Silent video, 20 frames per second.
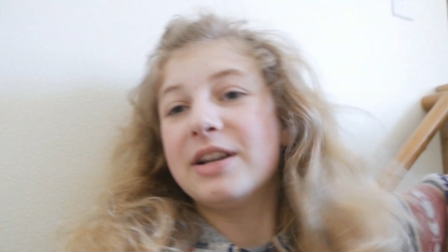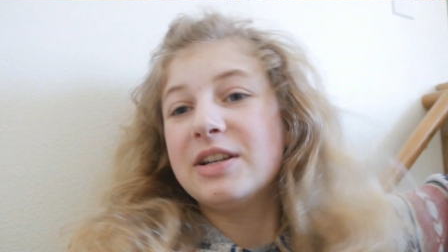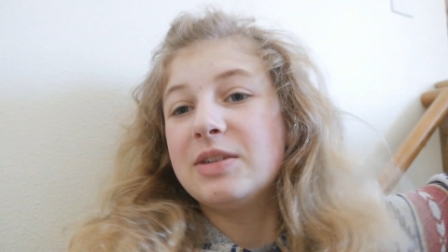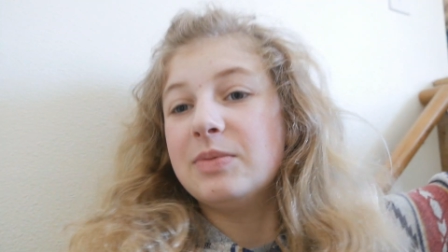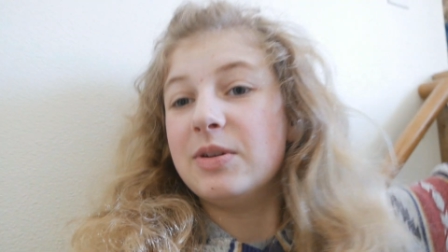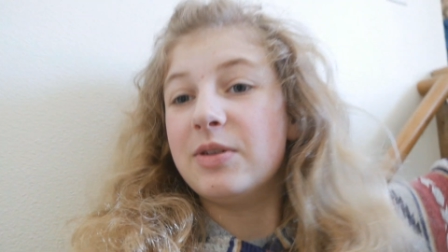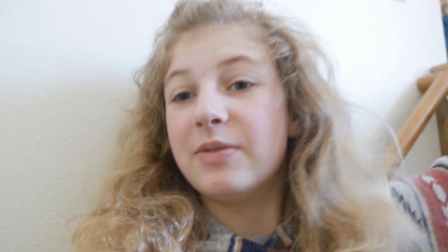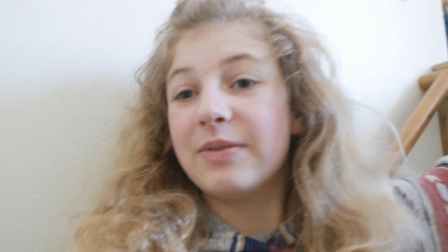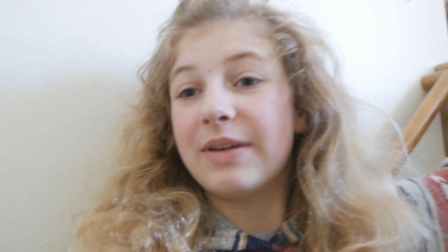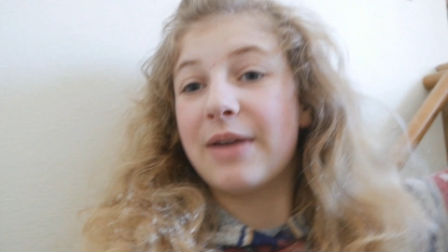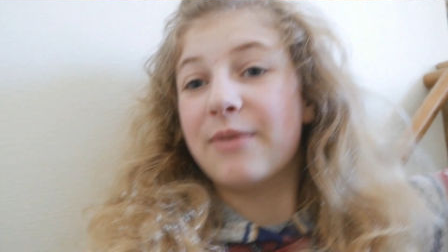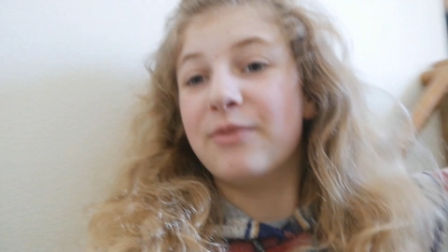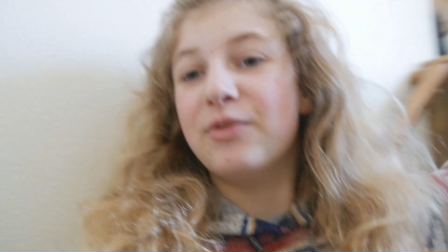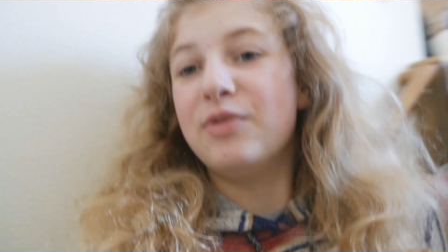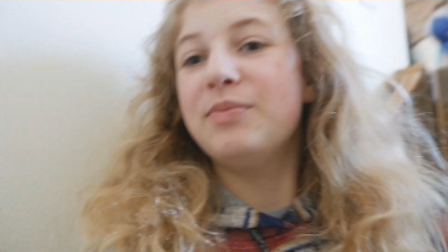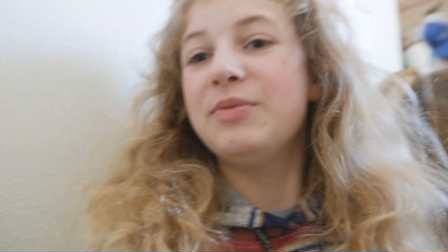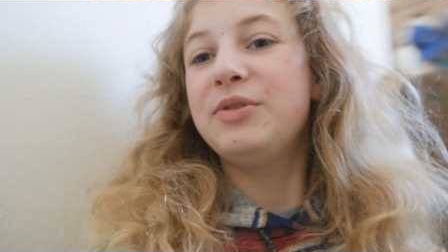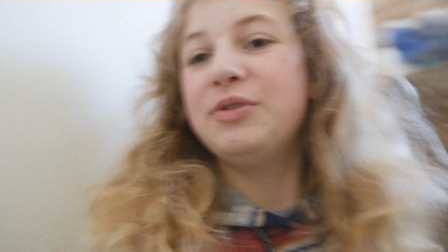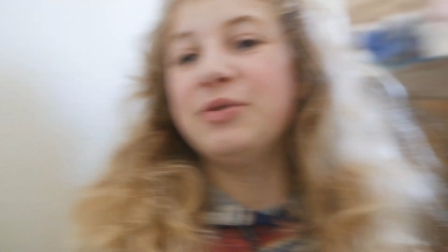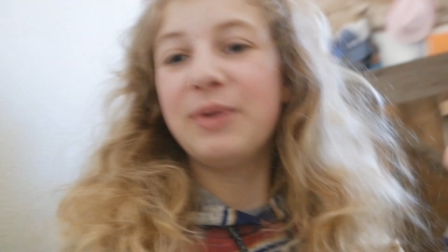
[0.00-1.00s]
going to be doing a
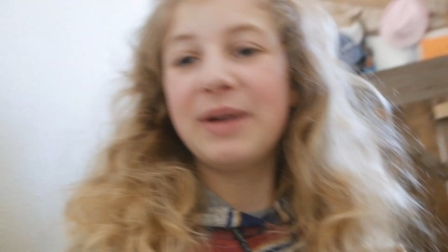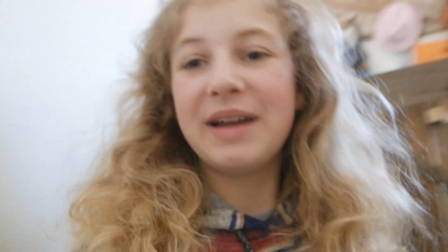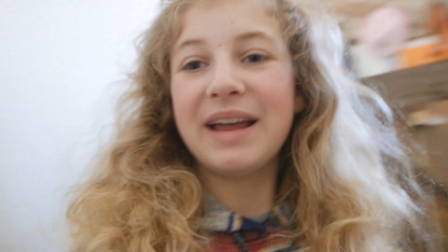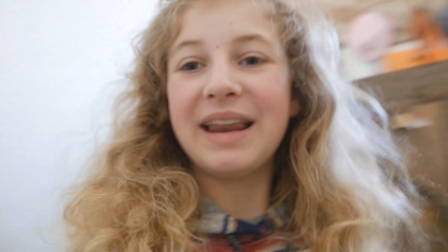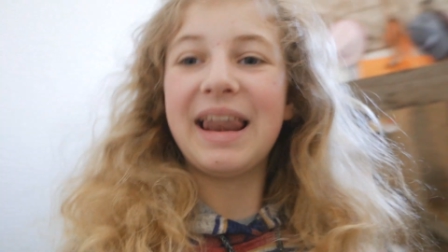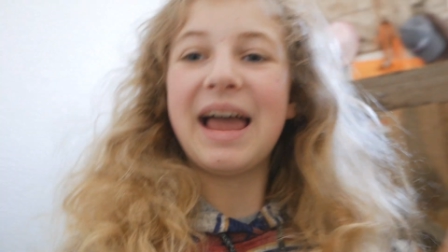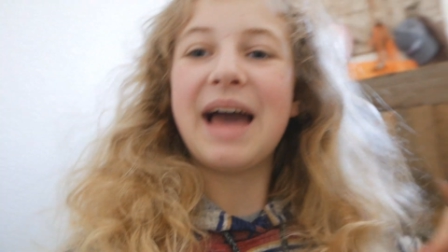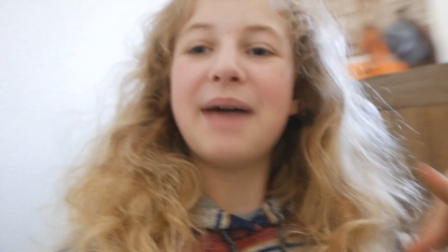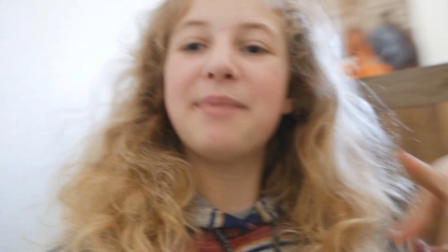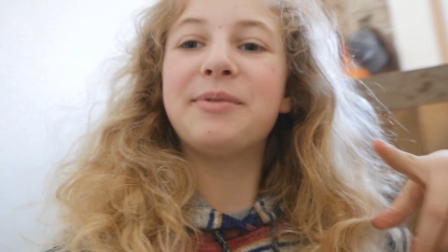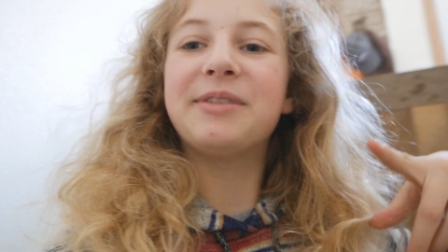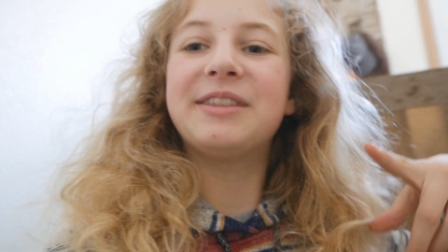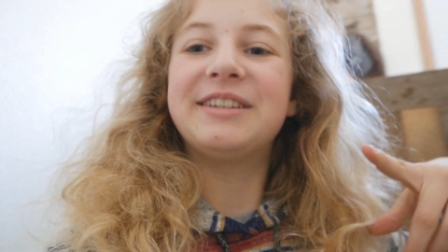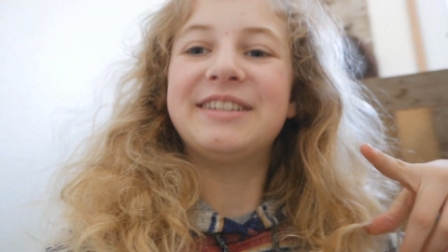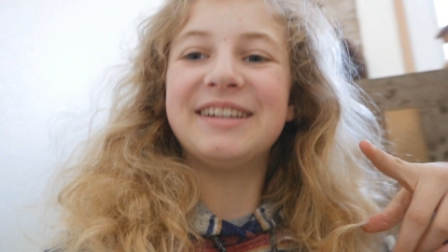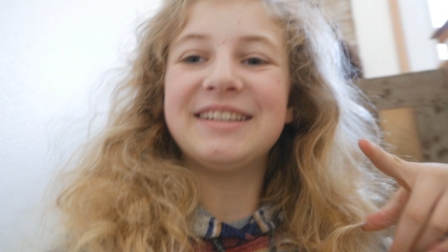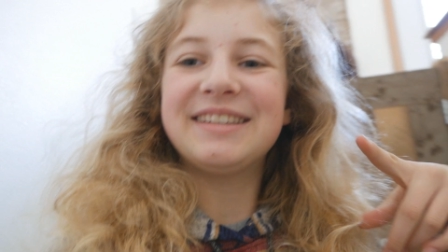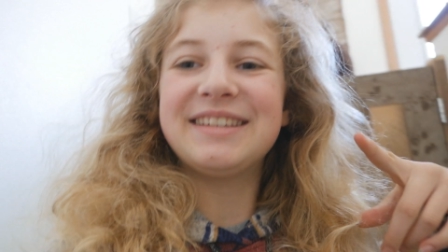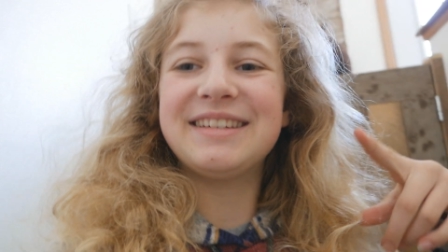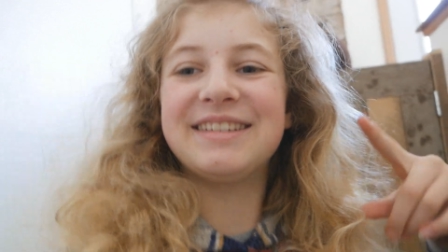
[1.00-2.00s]
room tour collab with
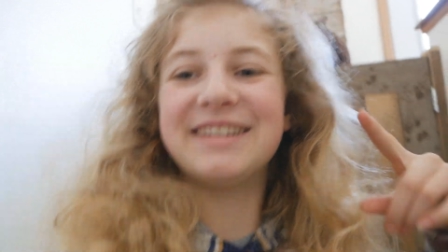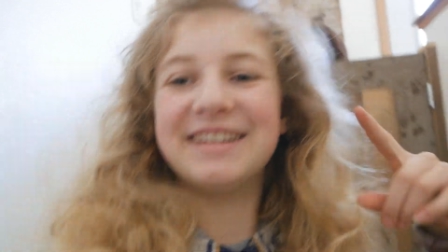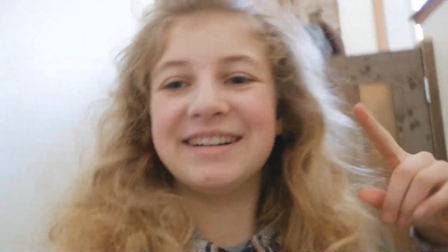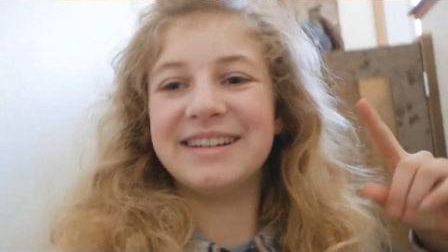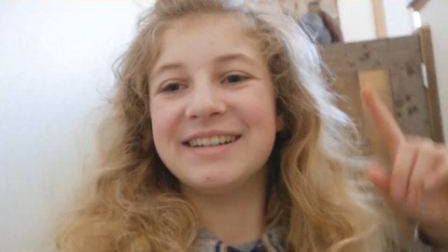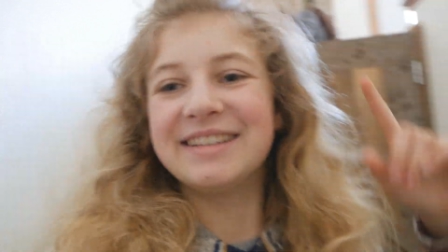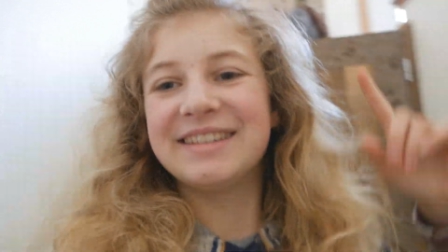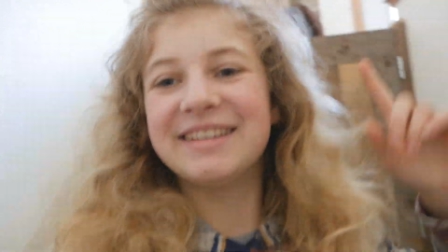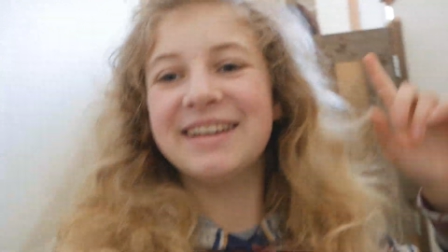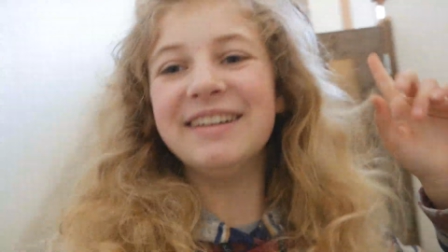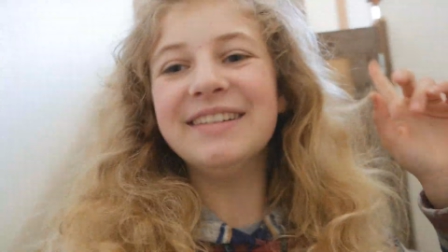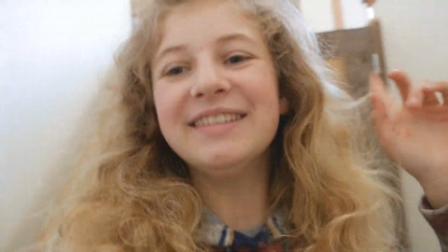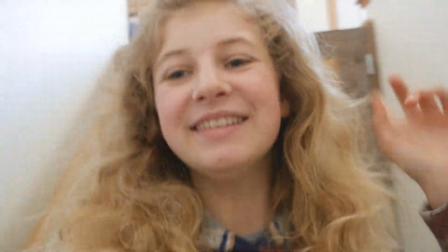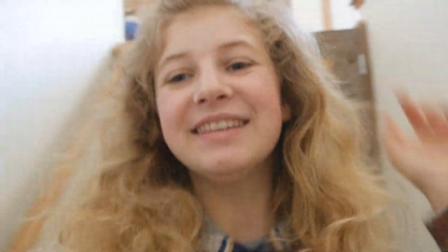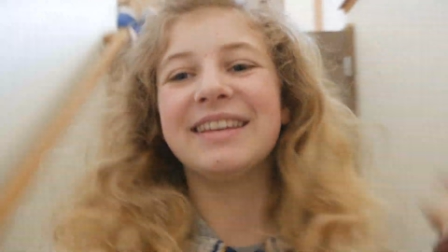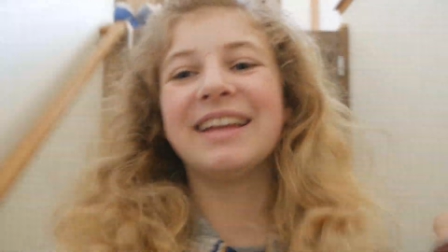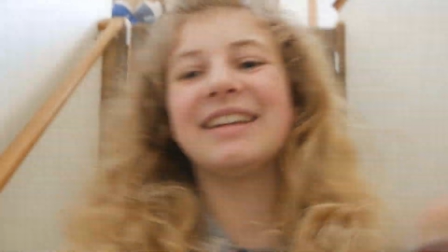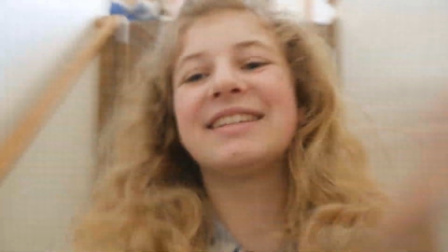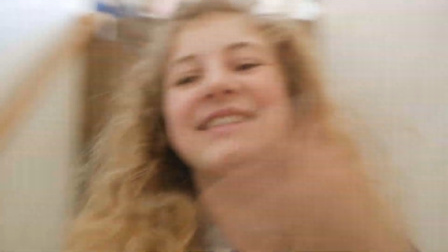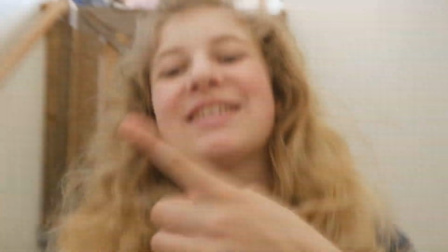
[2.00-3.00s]
Chelsea Nur. So,
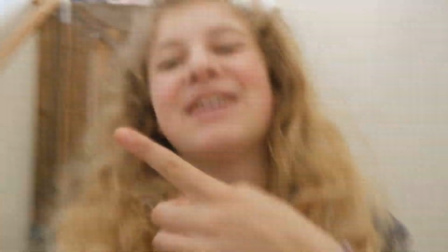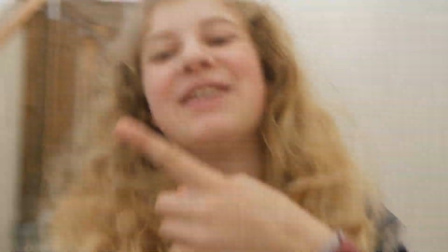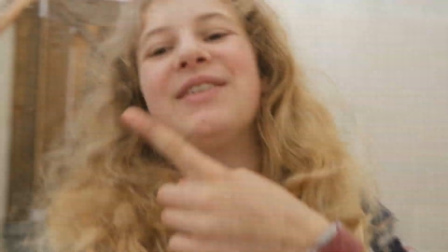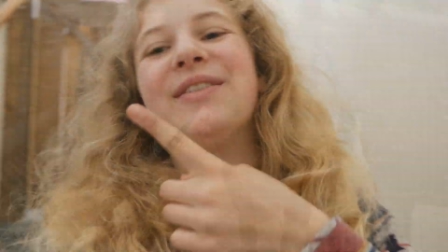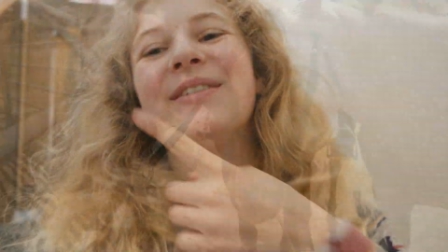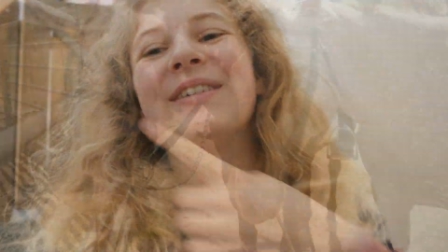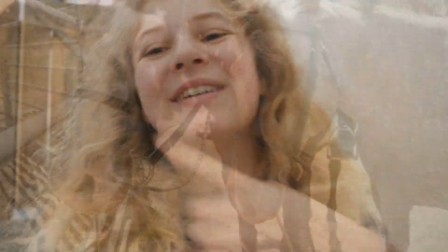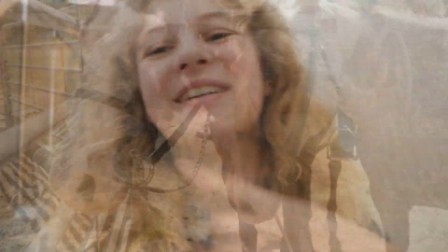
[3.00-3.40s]
let's go.